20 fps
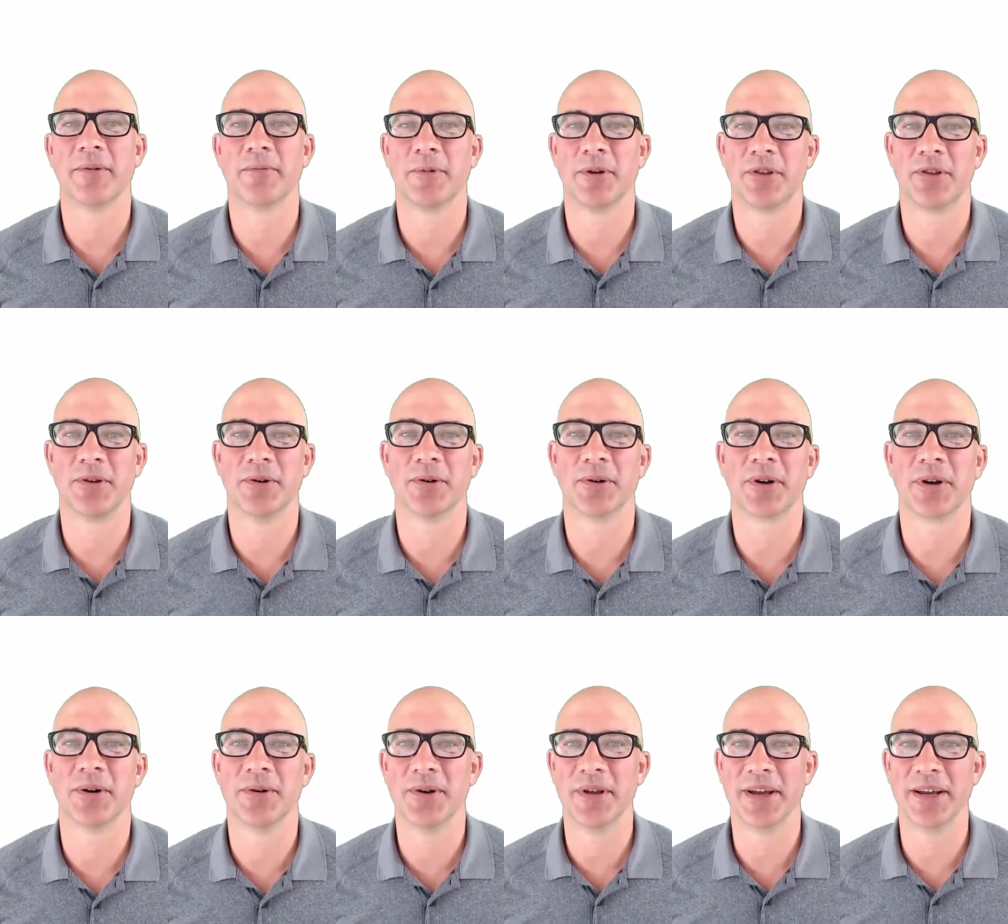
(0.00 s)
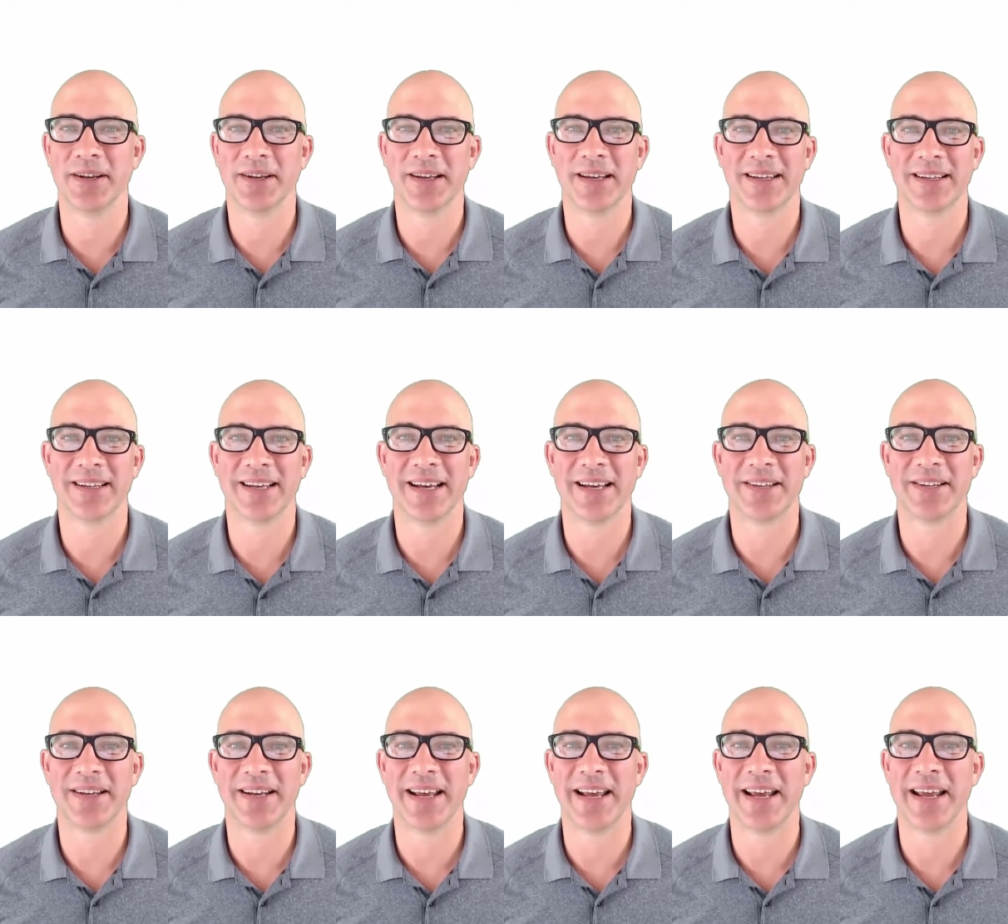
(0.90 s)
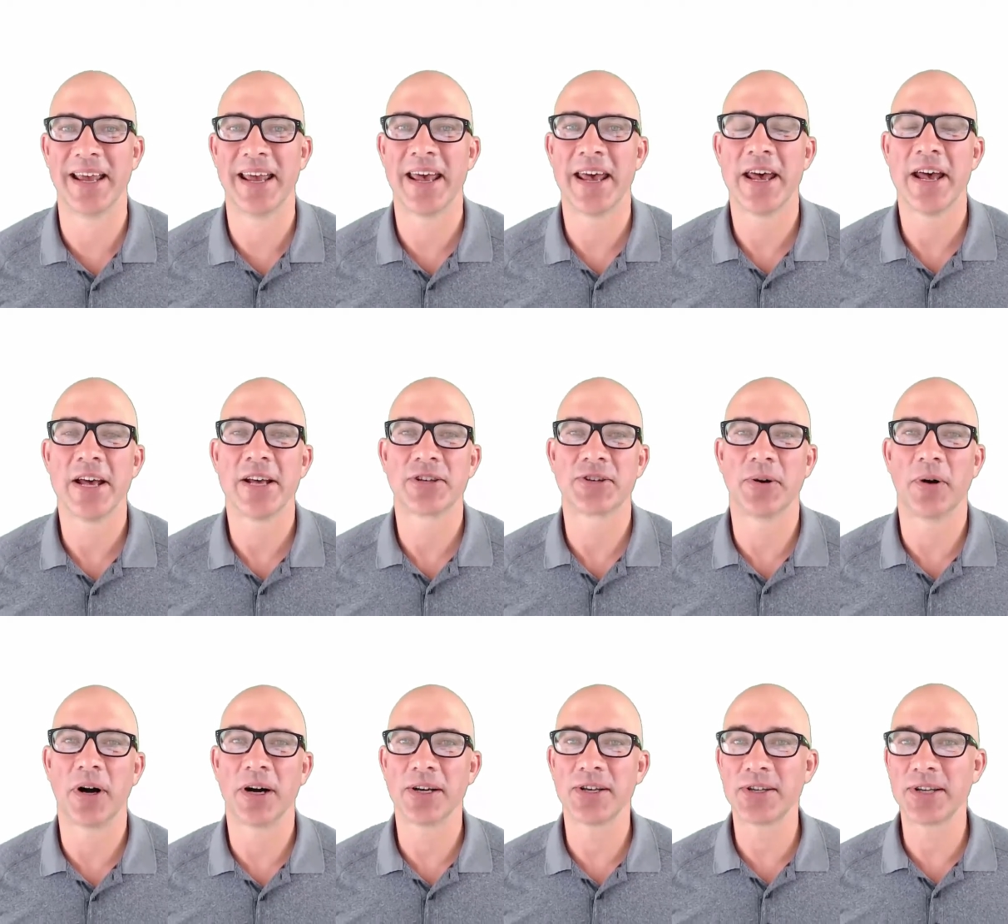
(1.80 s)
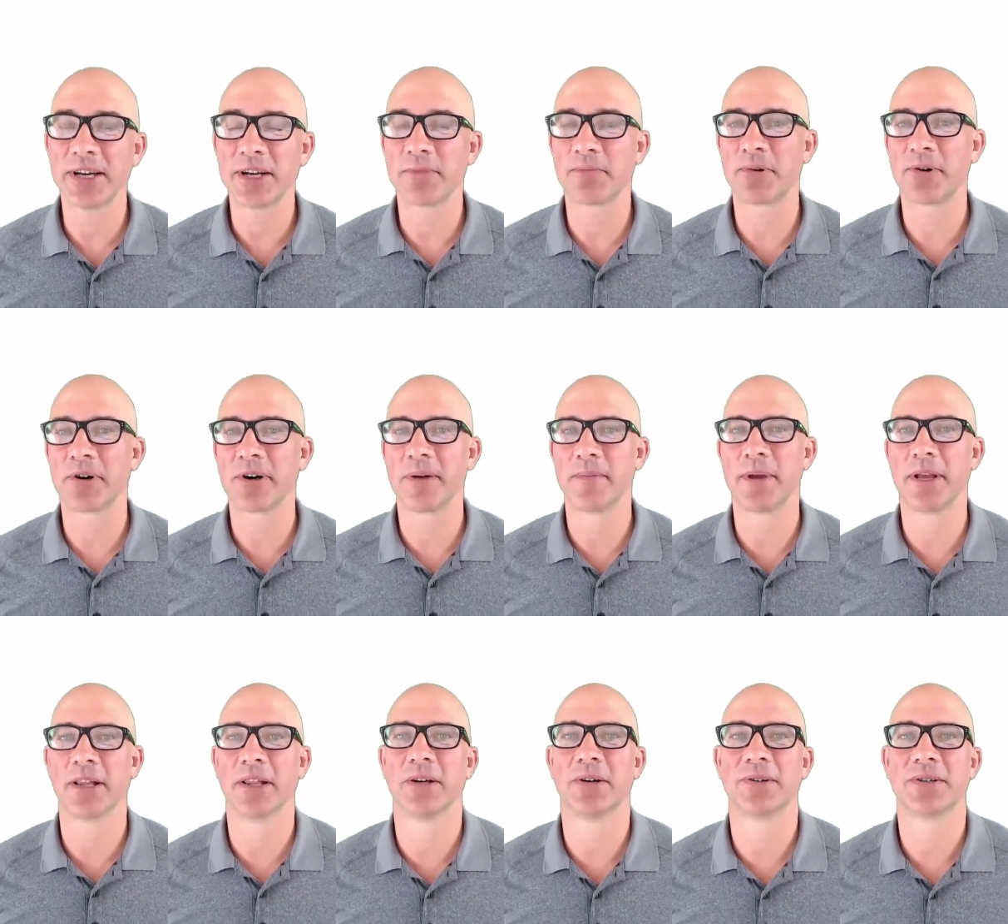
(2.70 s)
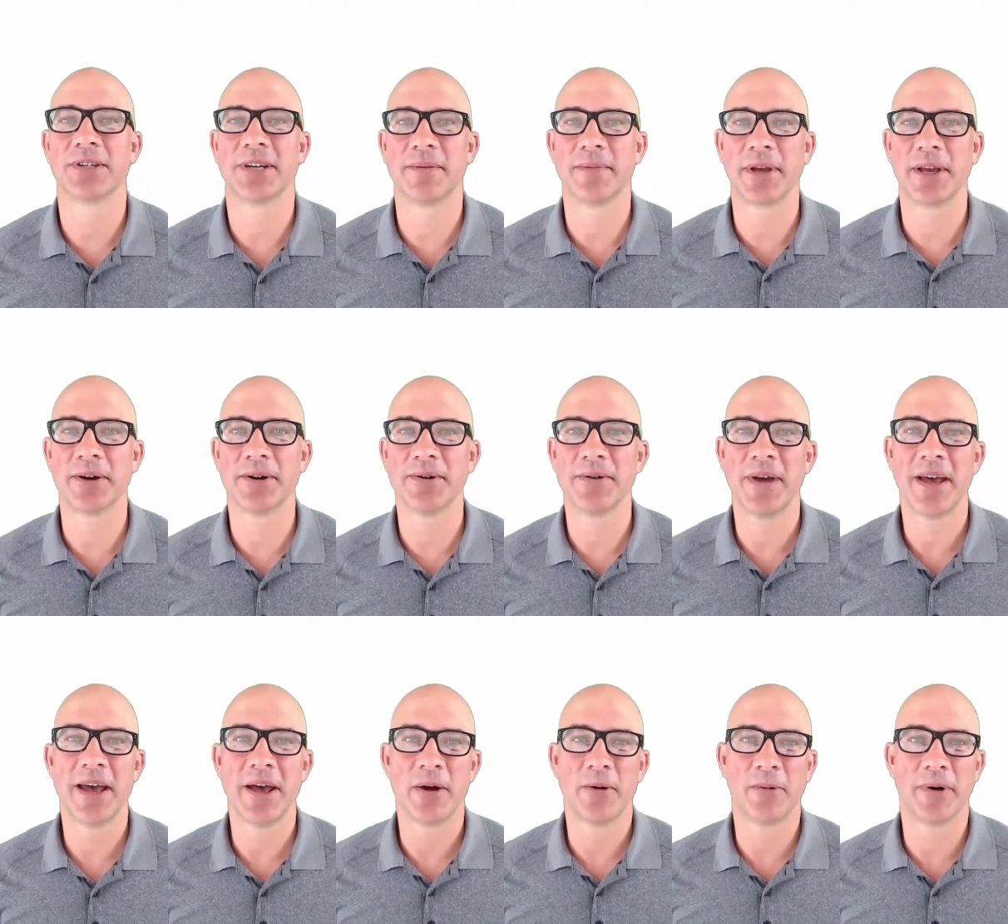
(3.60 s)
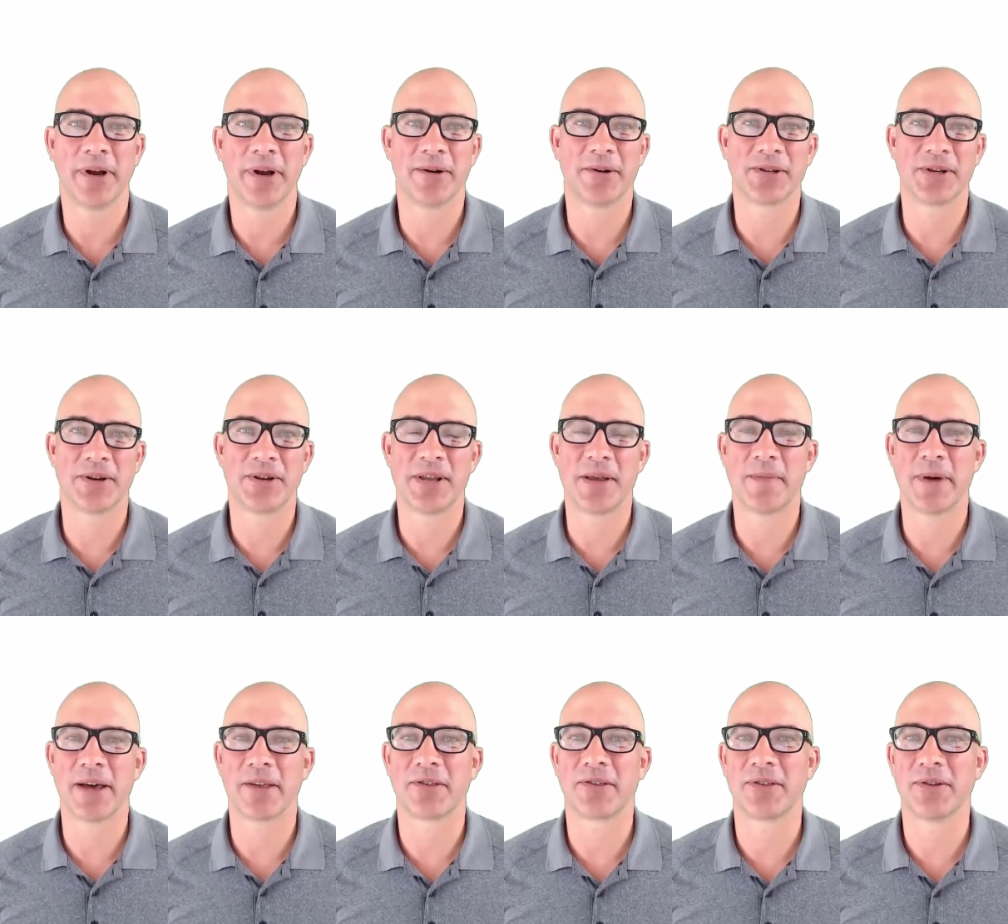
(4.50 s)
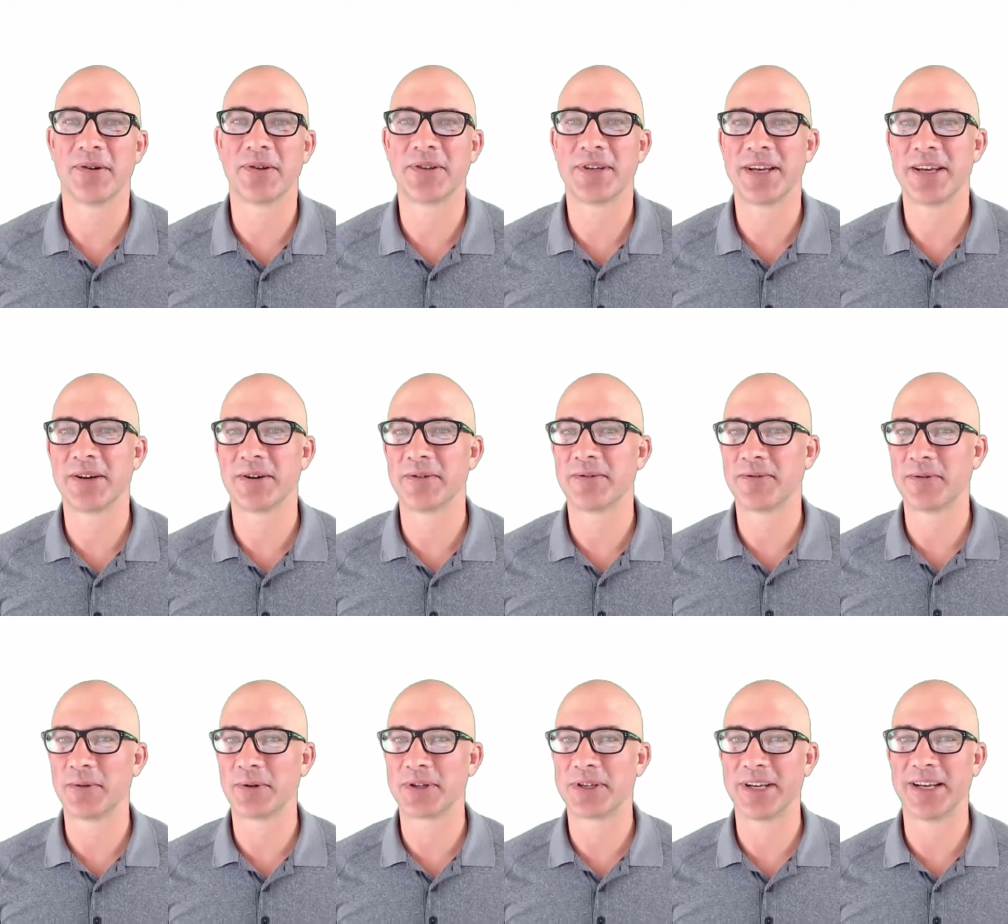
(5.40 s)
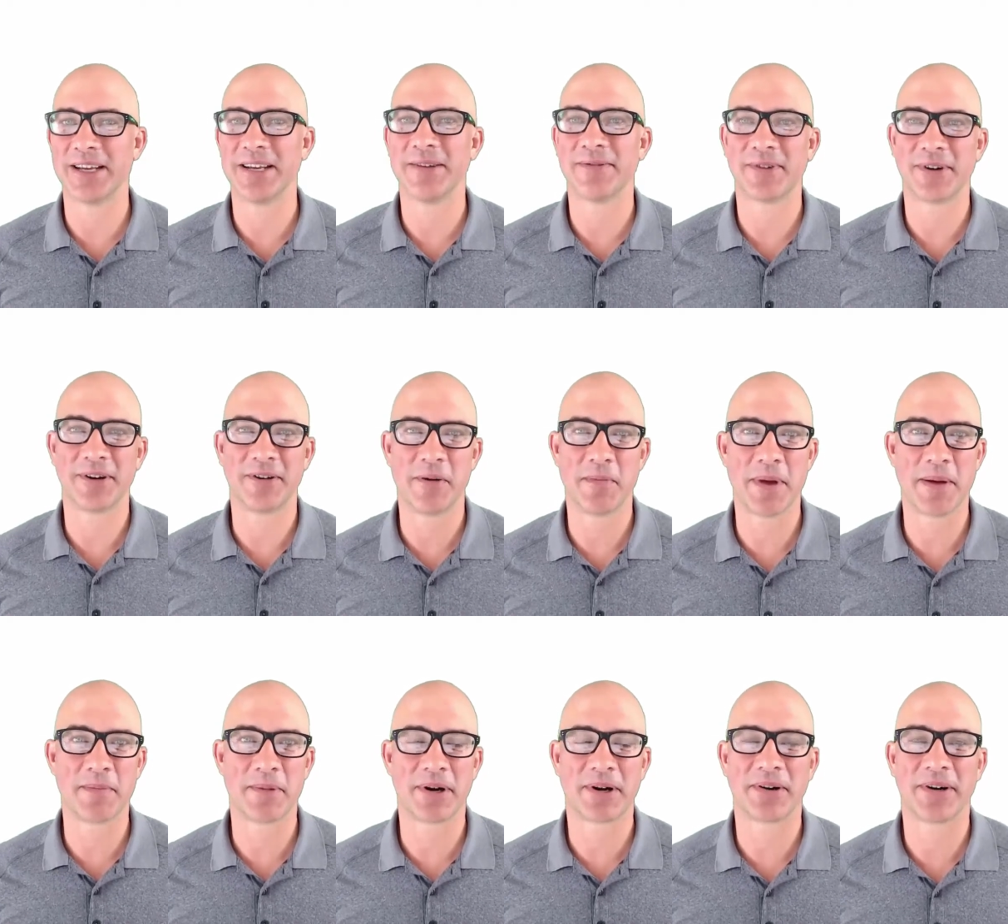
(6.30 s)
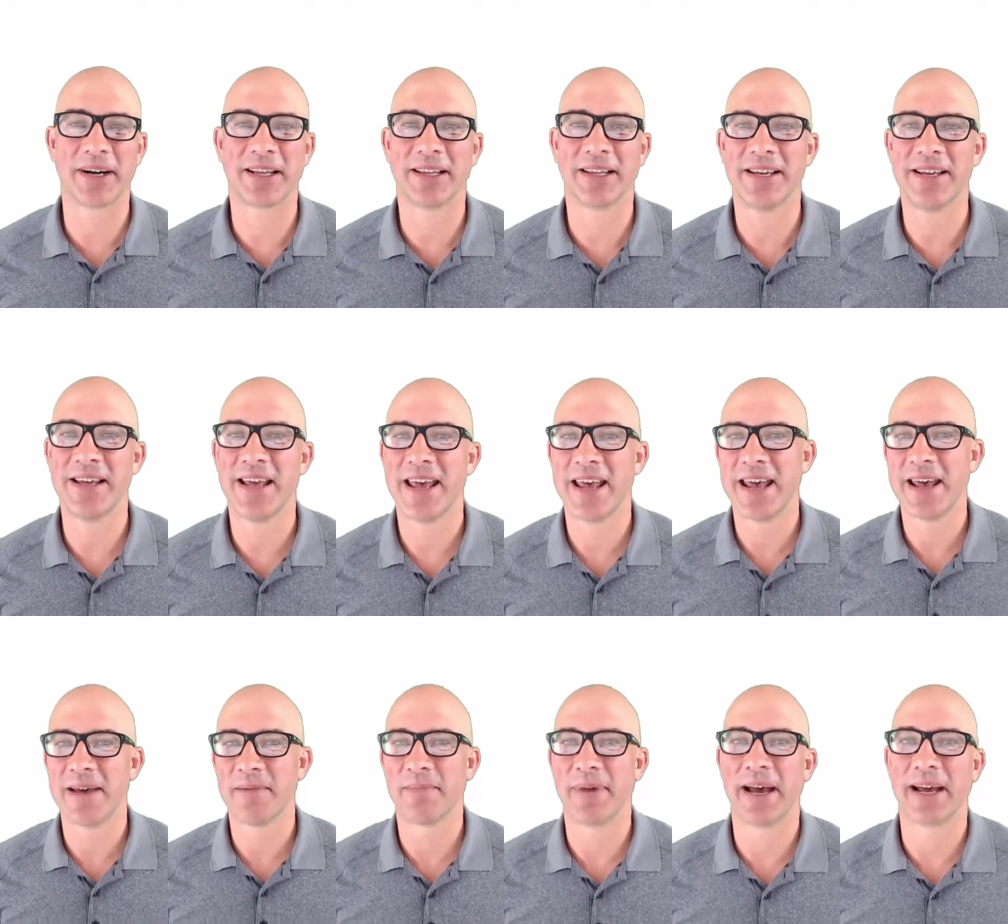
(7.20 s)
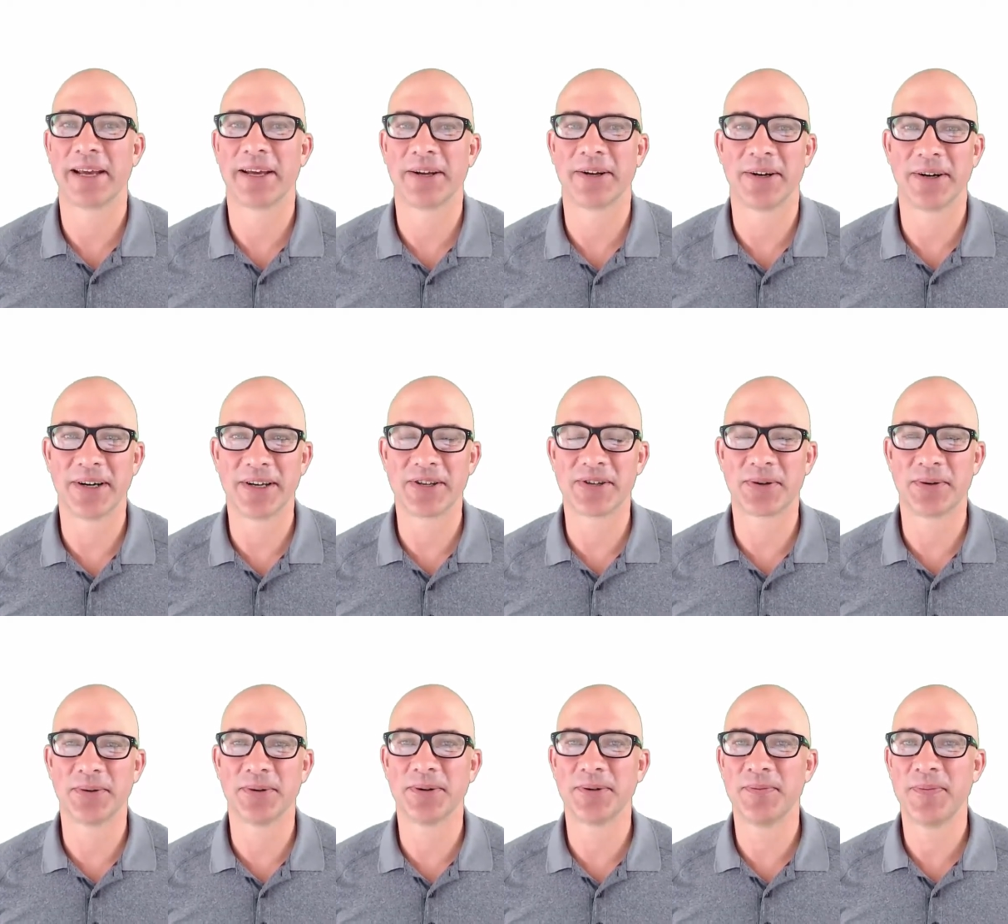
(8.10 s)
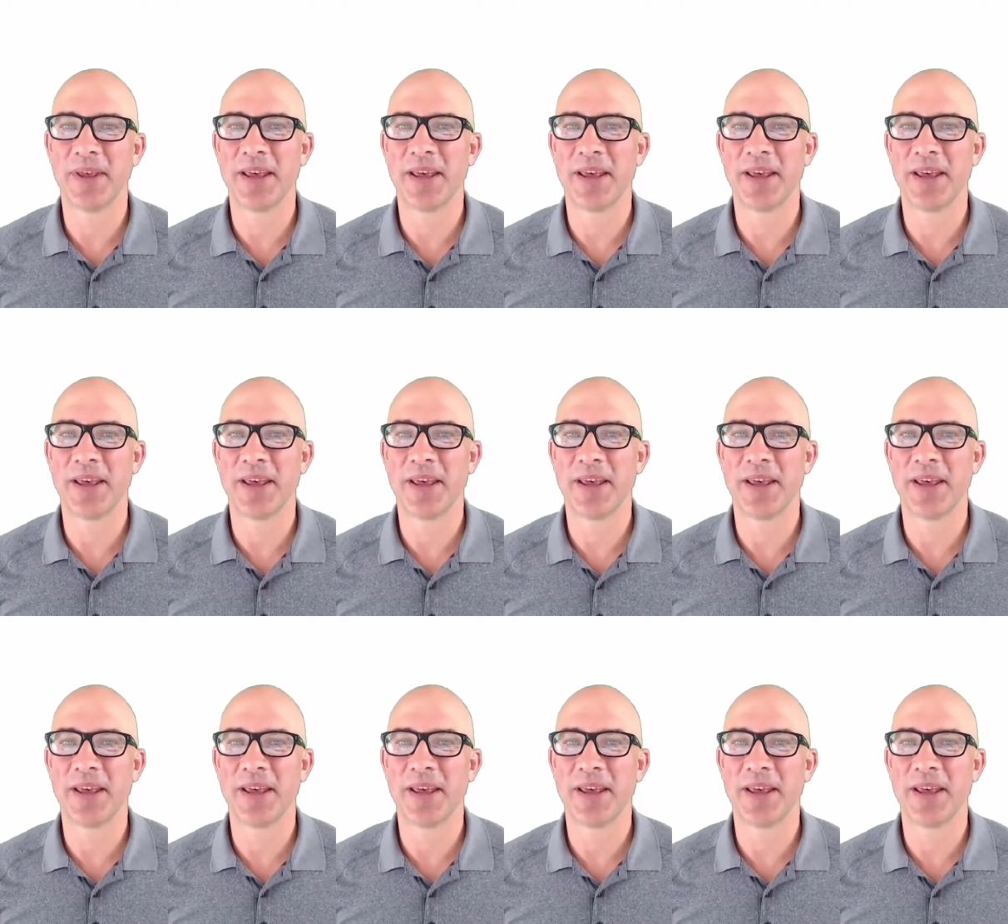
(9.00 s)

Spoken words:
with your coding today. So I started programming a long time ago when I was only about 13 or 14, if I remember correctly, back at high school.